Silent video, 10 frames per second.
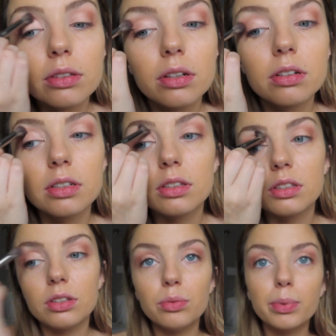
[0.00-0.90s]
So it's
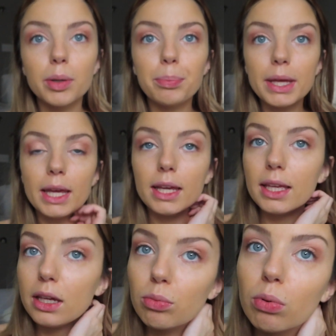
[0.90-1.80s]
super
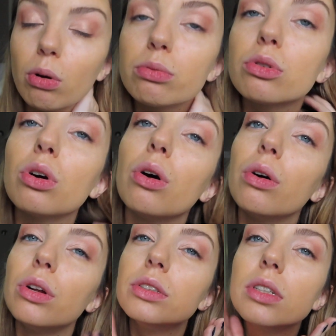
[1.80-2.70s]
pinky rose
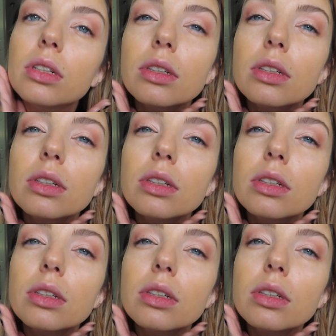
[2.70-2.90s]
gold.